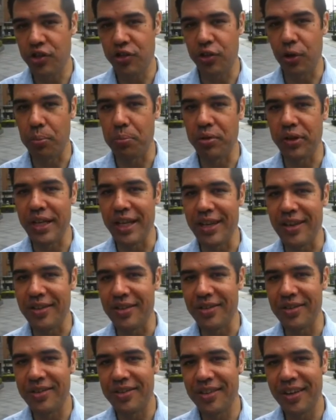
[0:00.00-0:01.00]
So
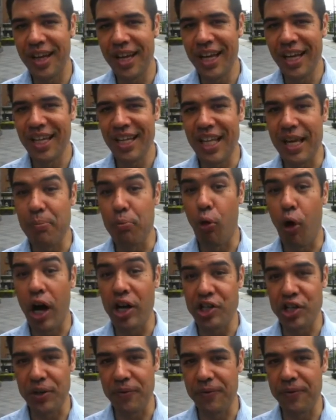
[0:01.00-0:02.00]
please keep
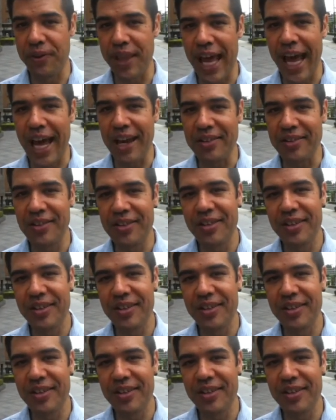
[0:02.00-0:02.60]
watching for that.